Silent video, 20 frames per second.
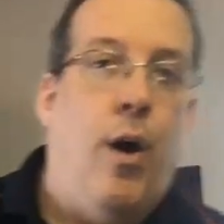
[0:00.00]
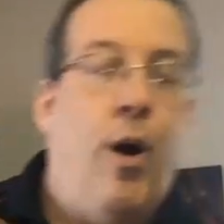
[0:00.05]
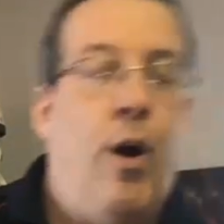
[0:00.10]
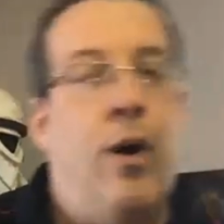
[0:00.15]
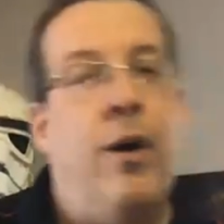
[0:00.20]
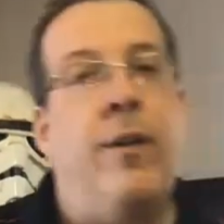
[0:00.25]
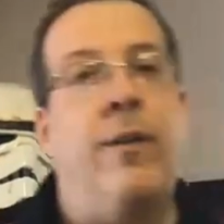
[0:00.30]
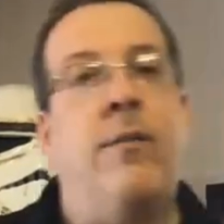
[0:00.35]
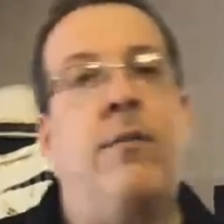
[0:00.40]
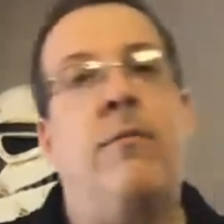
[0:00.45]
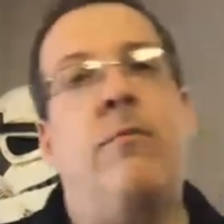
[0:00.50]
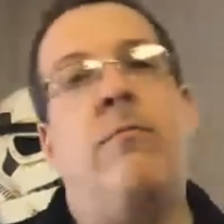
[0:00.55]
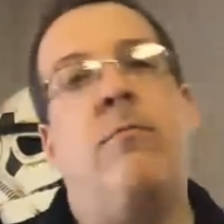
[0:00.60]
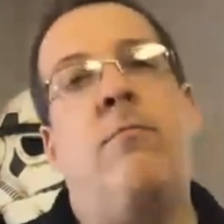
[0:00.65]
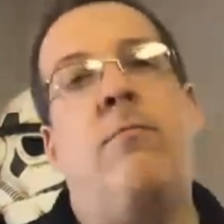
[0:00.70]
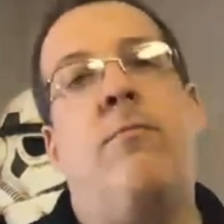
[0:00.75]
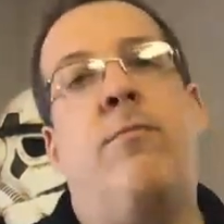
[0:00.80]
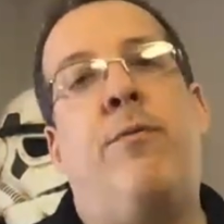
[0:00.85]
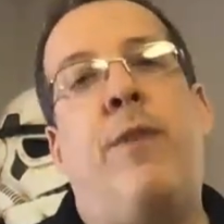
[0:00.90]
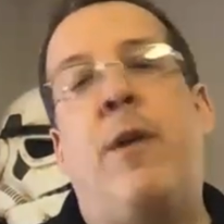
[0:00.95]

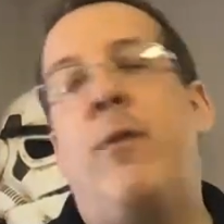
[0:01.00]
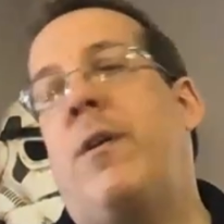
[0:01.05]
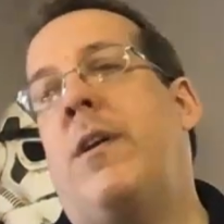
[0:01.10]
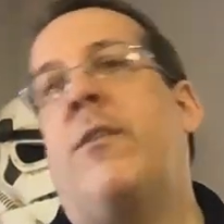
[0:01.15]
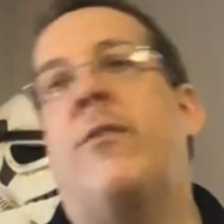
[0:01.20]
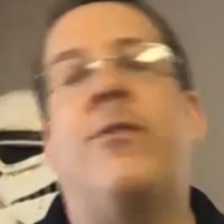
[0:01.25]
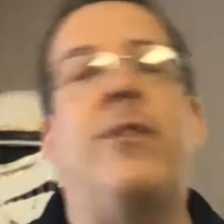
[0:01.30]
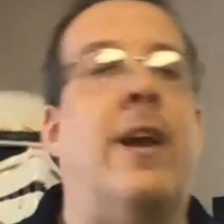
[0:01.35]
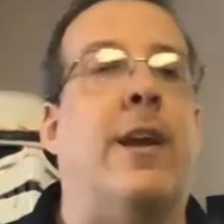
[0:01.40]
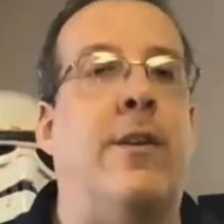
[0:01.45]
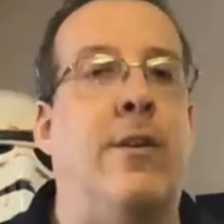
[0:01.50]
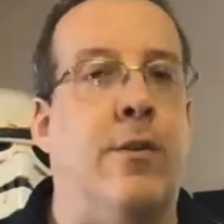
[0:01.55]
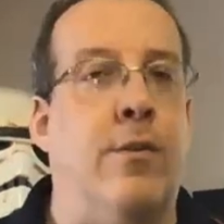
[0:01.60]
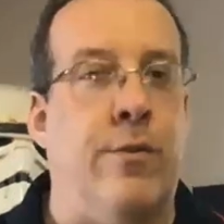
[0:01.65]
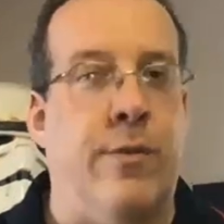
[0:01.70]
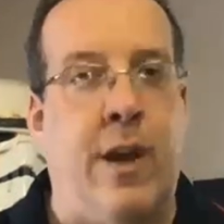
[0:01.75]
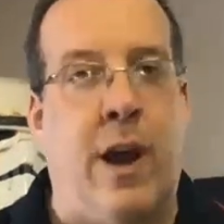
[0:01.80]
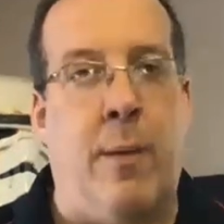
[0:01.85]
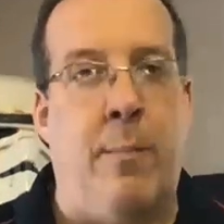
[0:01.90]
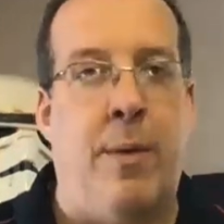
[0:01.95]
on various technical
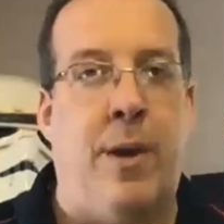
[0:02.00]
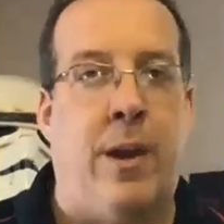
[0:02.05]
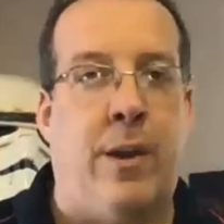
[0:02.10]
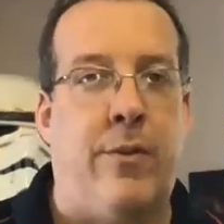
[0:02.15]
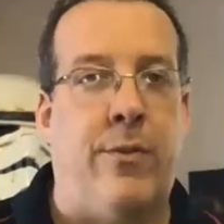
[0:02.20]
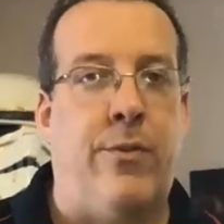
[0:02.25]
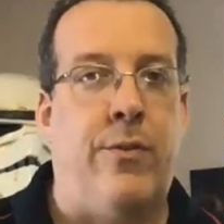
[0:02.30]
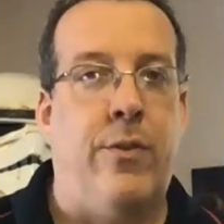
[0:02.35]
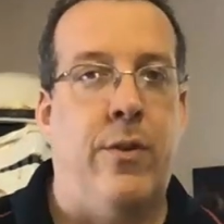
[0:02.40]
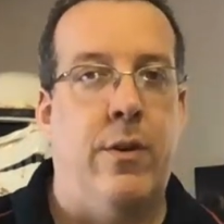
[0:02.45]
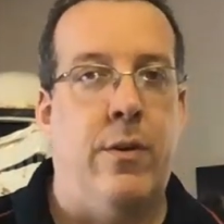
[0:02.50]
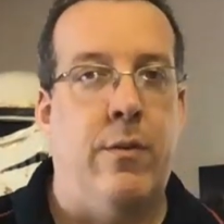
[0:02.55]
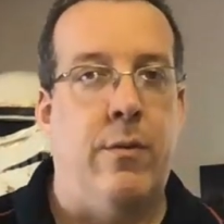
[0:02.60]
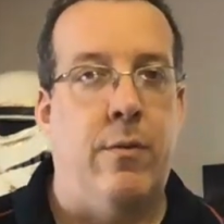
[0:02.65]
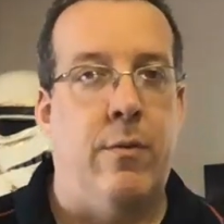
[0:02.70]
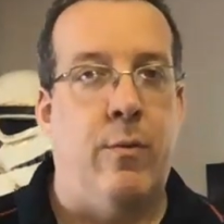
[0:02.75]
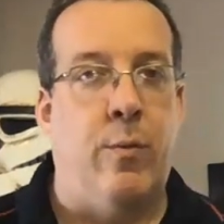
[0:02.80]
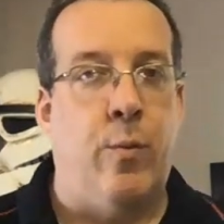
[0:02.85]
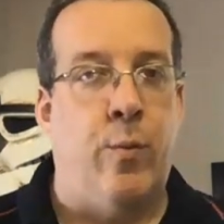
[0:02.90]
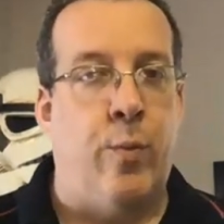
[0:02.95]
topics
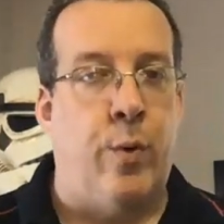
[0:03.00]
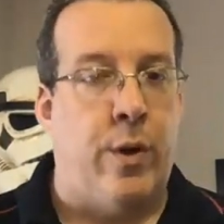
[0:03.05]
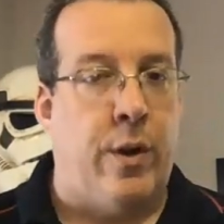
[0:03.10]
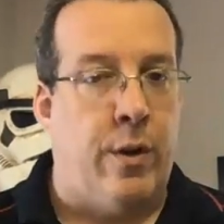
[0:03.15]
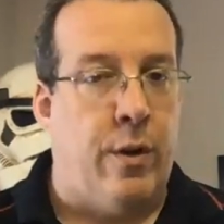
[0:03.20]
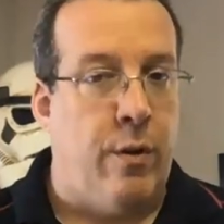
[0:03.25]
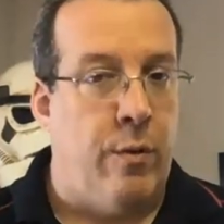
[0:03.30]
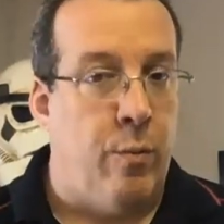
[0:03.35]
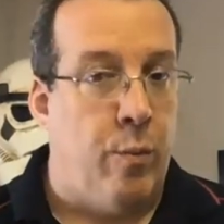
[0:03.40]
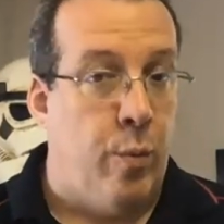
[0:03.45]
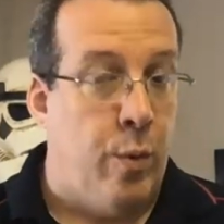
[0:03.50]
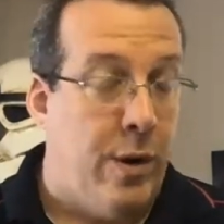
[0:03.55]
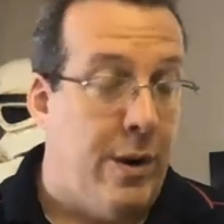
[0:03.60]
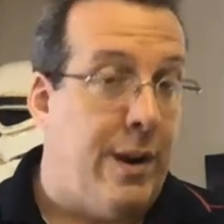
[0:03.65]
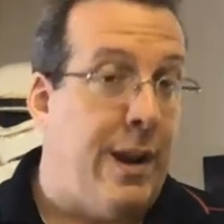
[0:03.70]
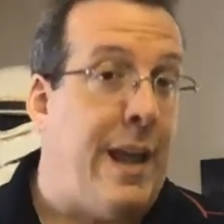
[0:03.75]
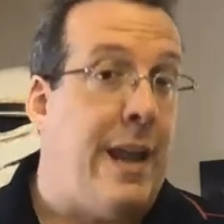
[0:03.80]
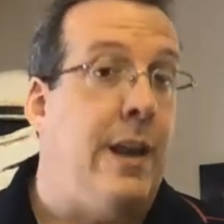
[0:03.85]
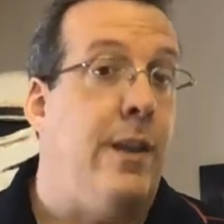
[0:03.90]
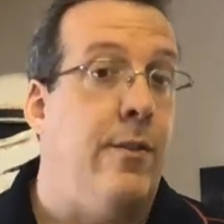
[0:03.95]
re
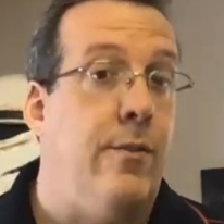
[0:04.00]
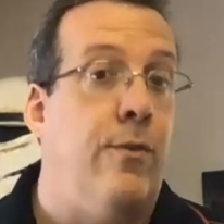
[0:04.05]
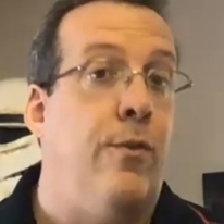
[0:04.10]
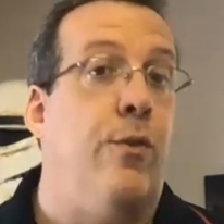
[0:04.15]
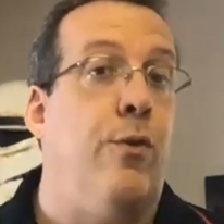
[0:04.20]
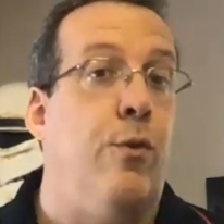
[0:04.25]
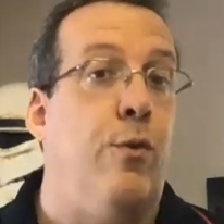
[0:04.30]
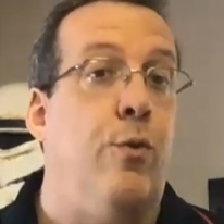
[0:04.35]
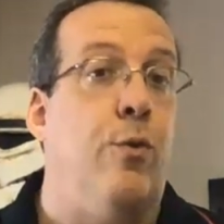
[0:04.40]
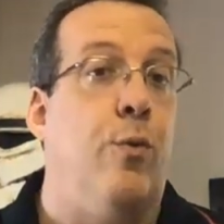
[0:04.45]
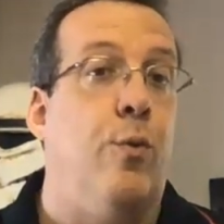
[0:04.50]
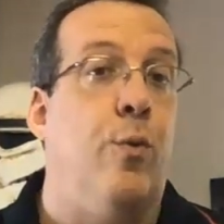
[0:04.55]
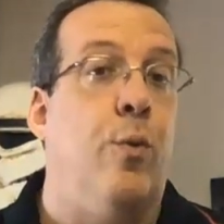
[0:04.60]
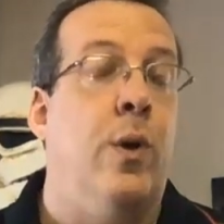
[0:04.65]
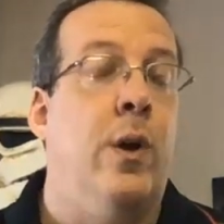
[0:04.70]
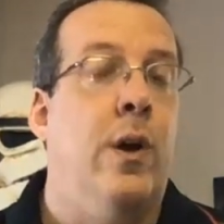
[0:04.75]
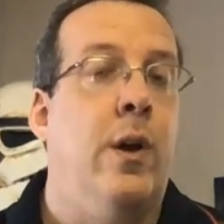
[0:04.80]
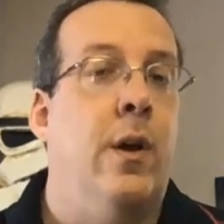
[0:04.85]
related to